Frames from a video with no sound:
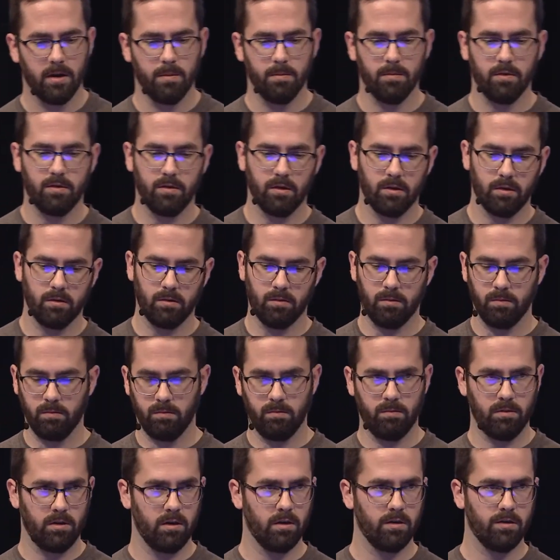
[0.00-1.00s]
So
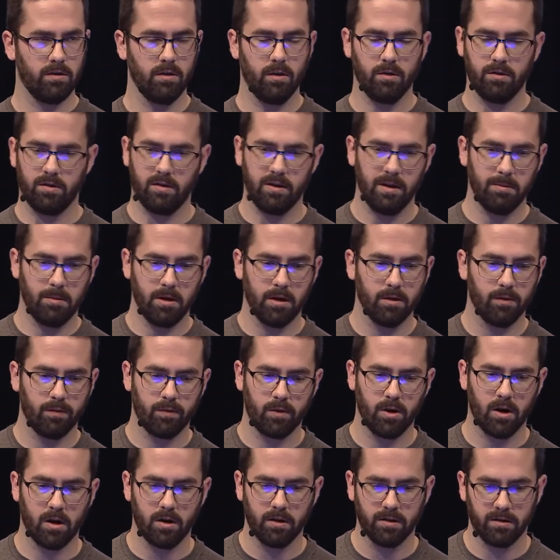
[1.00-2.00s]
there's no skimming of
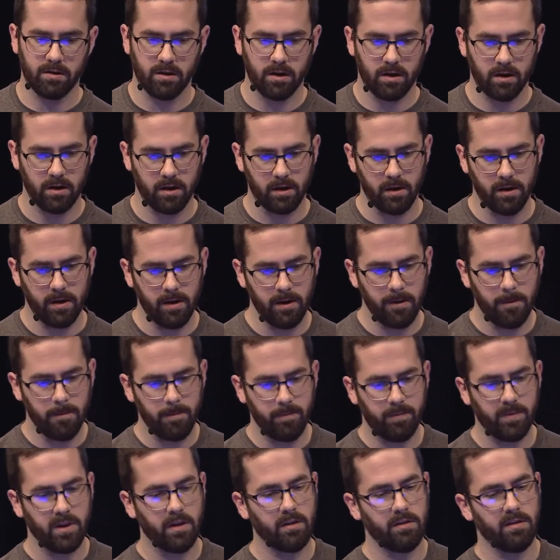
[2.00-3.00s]
cards there.
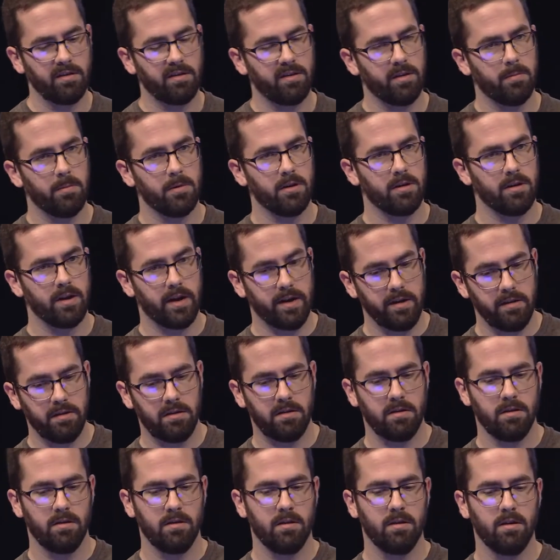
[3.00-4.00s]
December
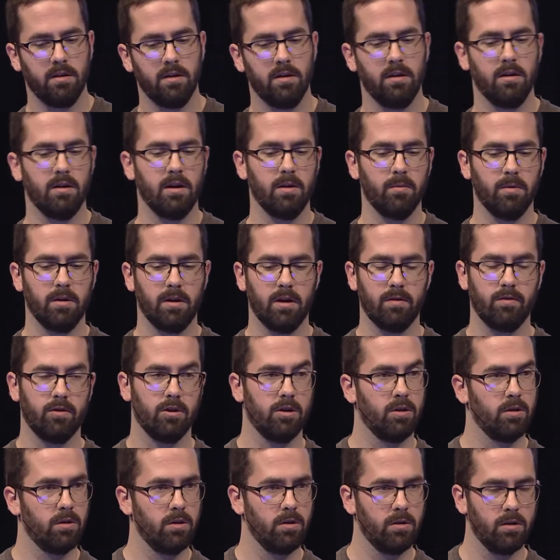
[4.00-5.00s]
9th, they went after
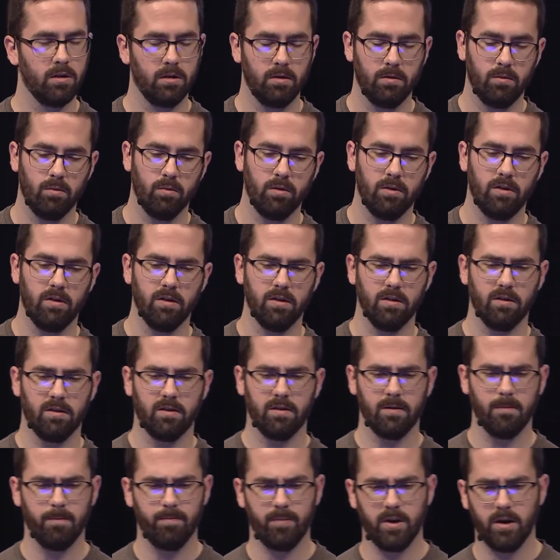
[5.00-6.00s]
Klook, which
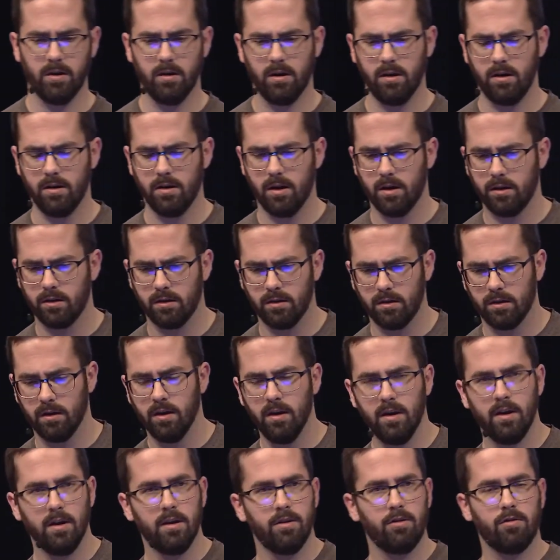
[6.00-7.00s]
is another
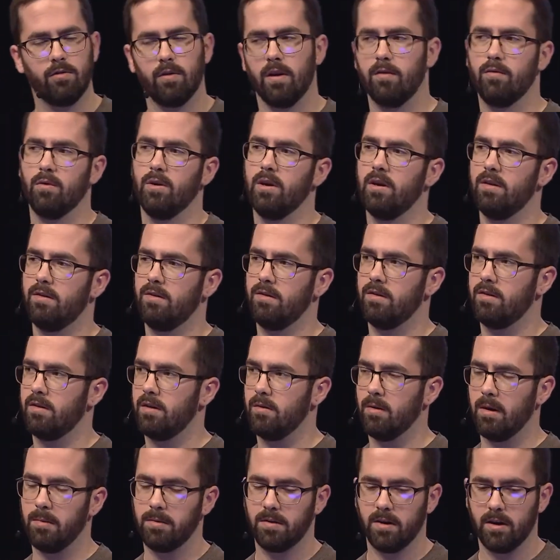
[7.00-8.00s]
travel agency
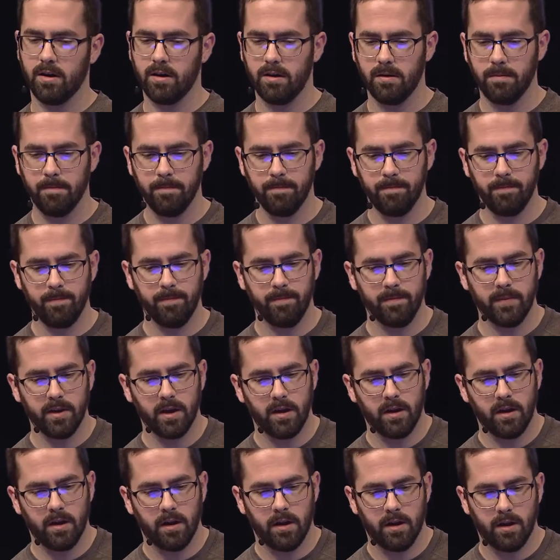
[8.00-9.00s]
website.
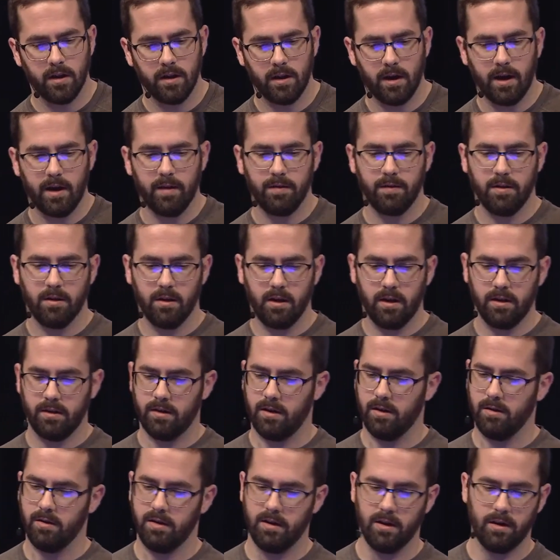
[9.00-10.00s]
Now after that,
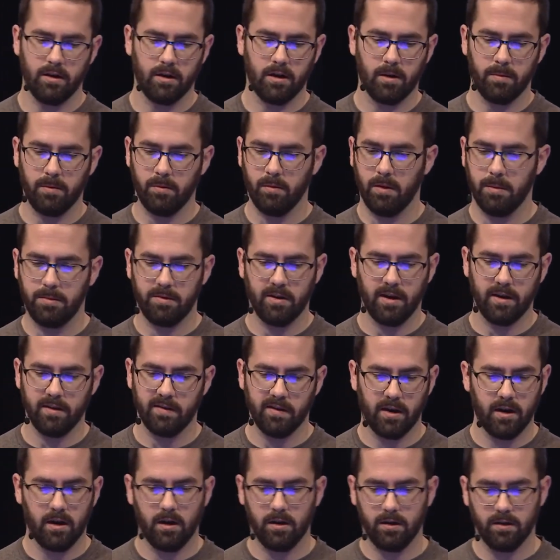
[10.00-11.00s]
they did a couple websites
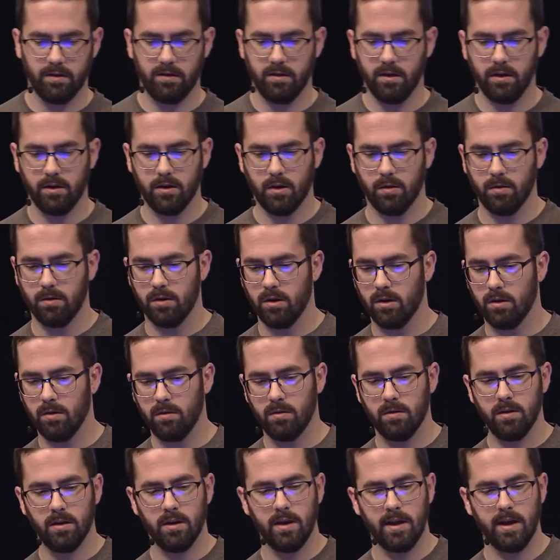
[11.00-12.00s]
I honestly don't know.